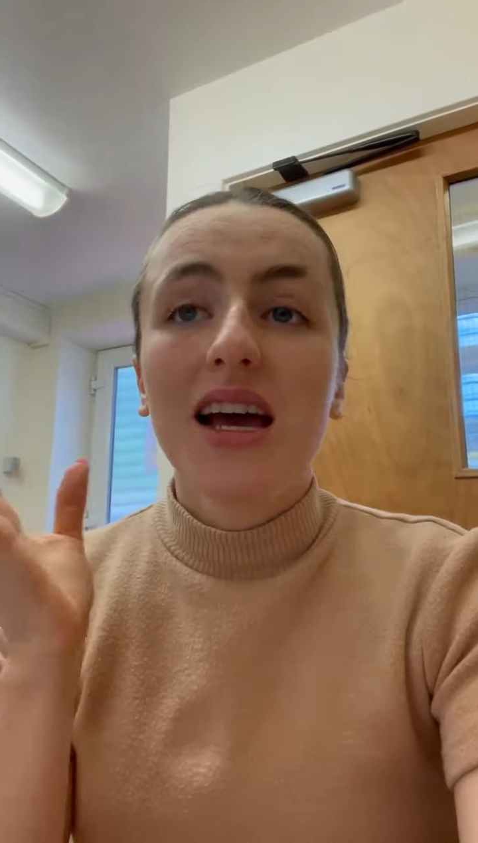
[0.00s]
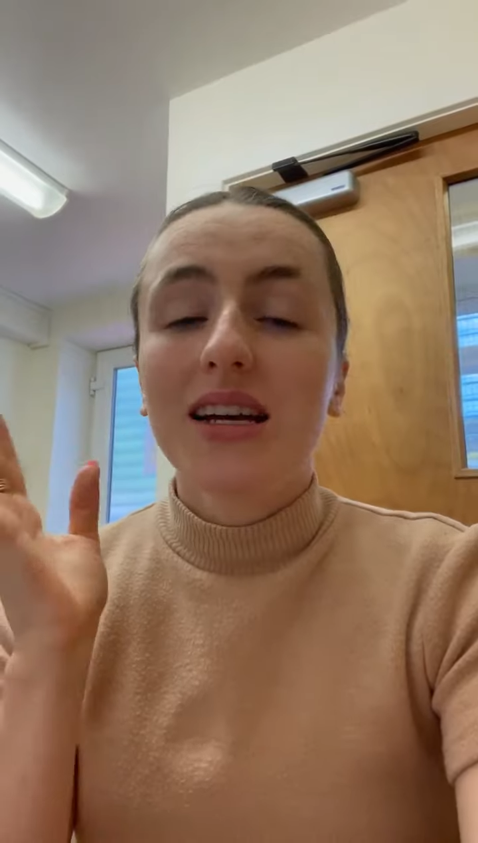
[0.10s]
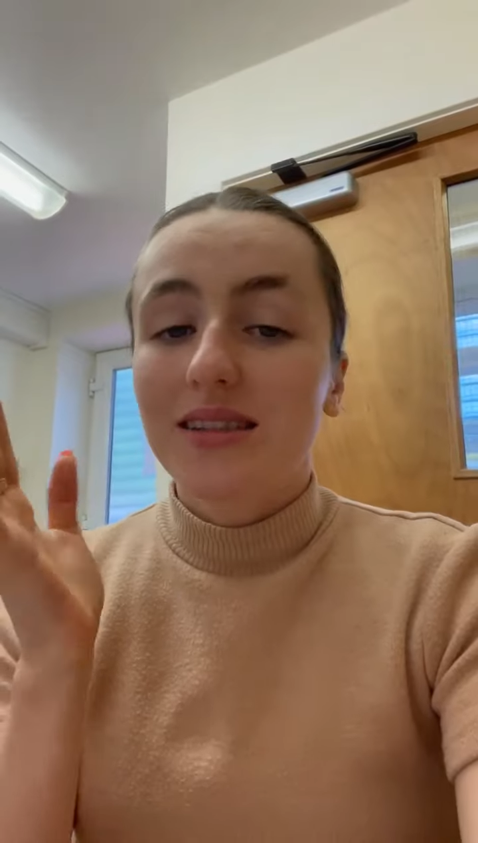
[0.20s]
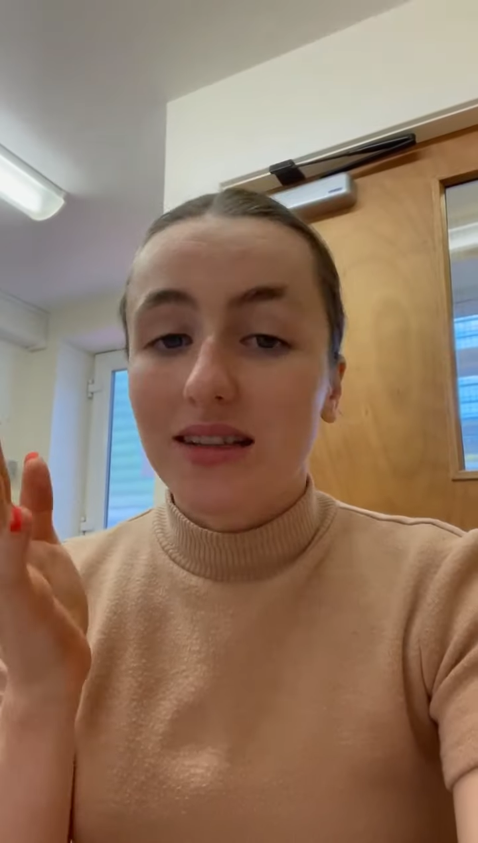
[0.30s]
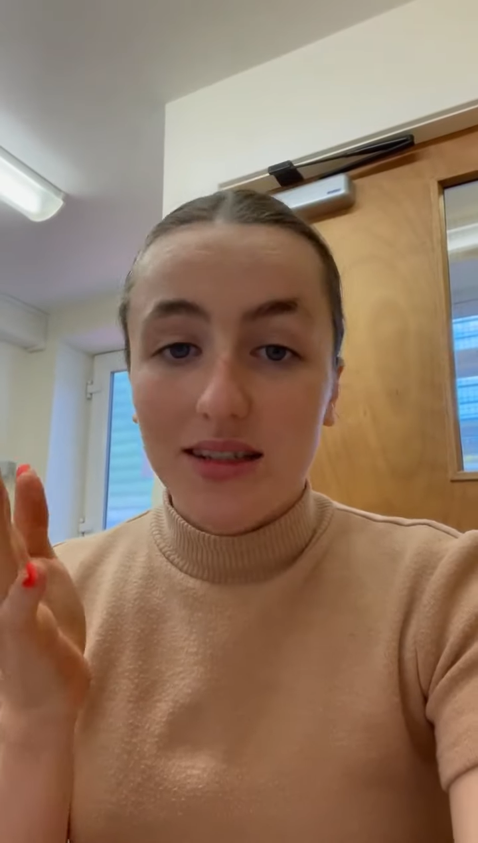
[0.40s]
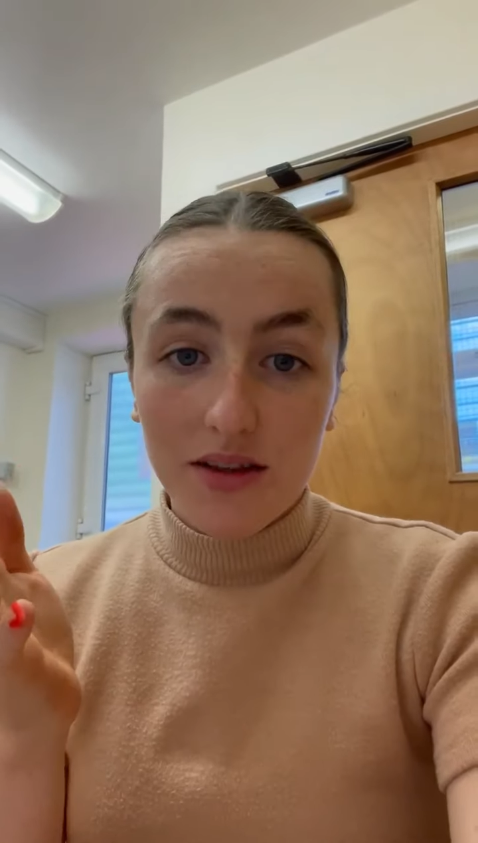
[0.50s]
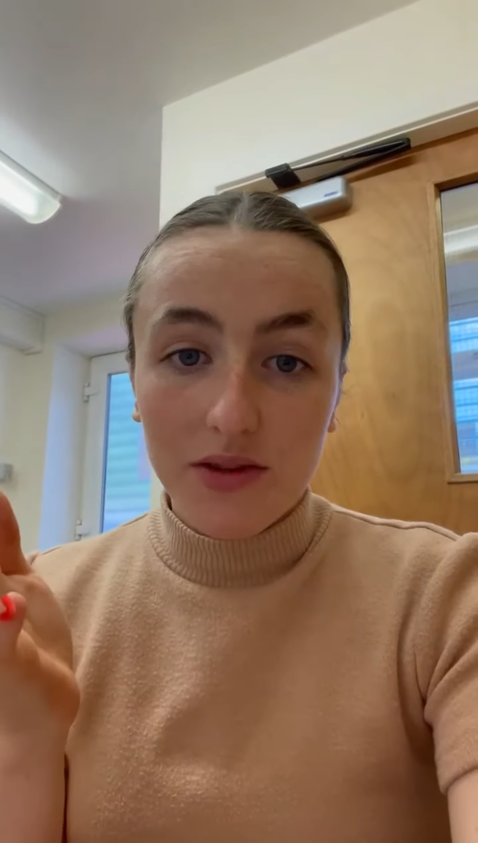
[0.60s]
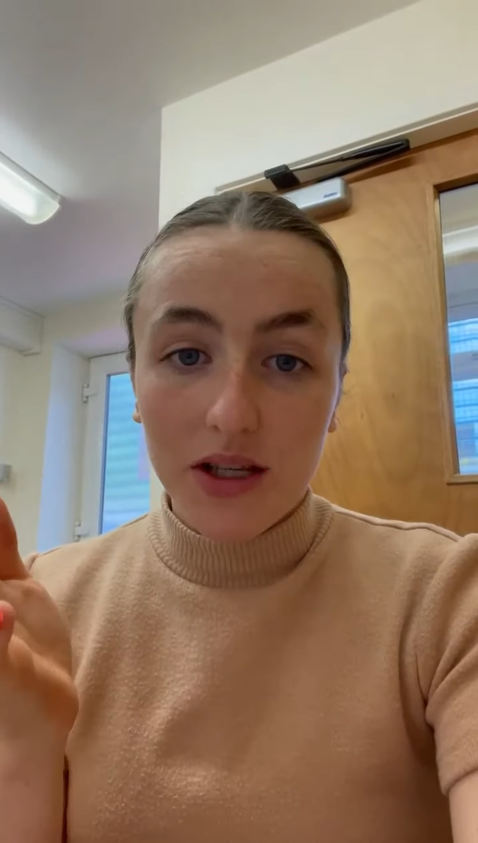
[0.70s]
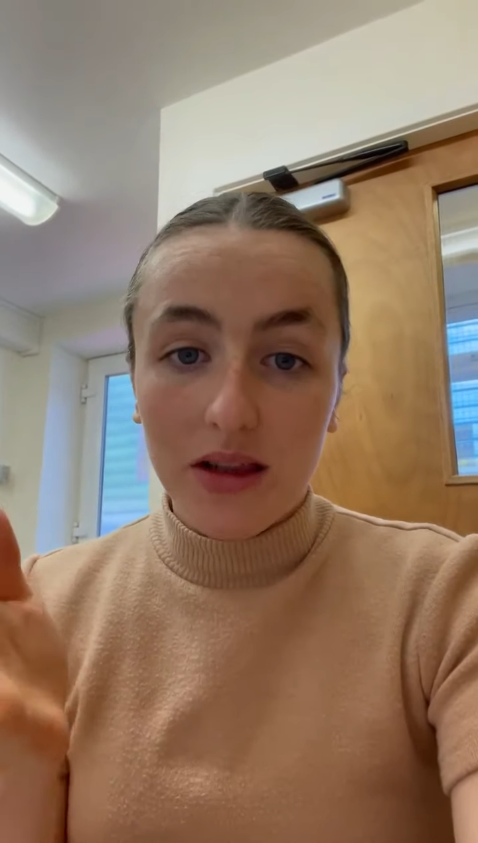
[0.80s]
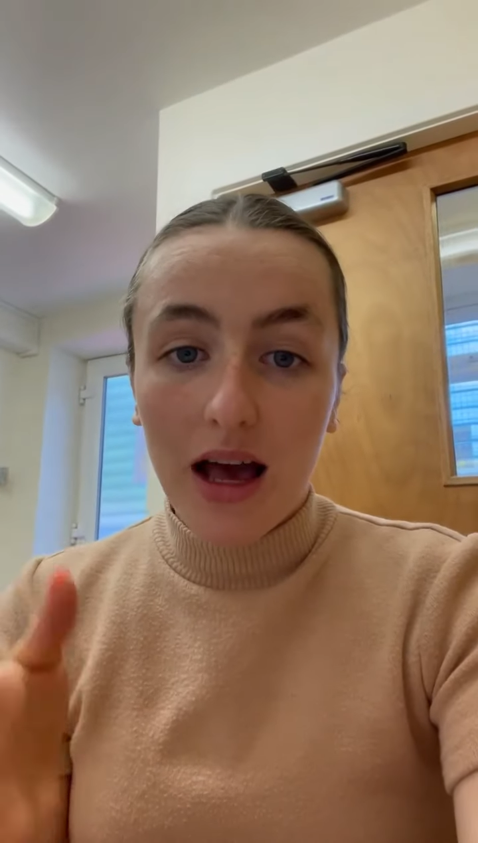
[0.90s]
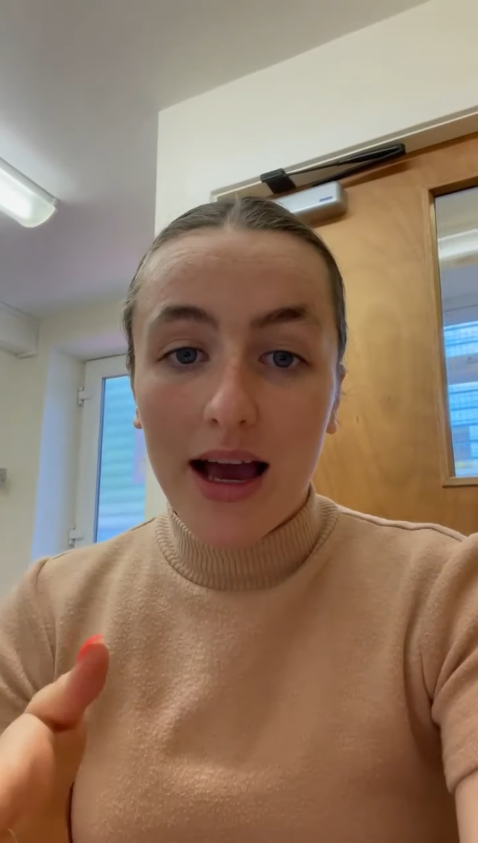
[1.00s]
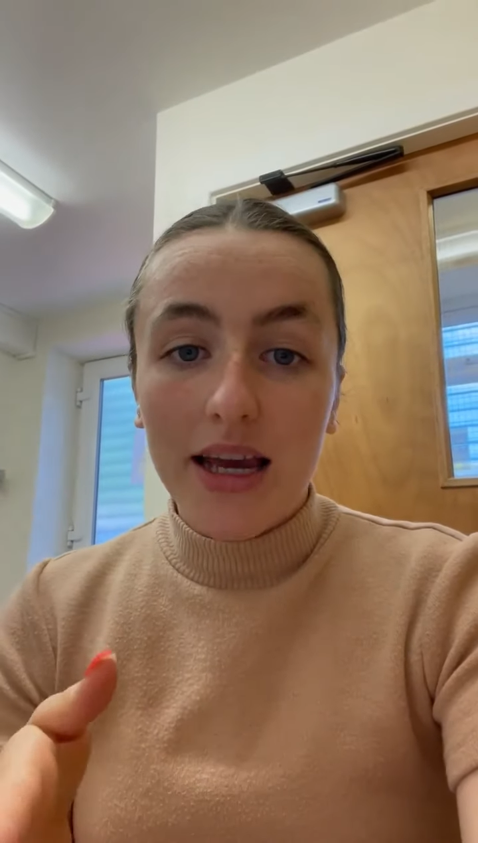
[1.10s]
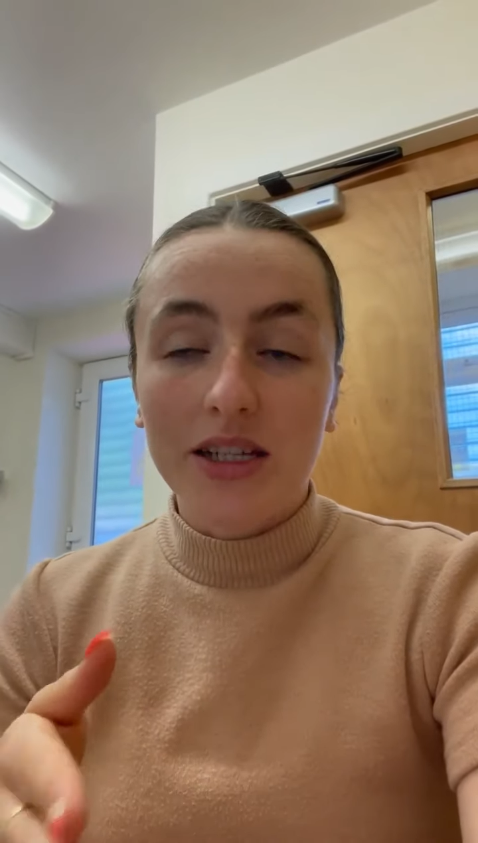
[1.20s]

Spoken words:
sensitive to light,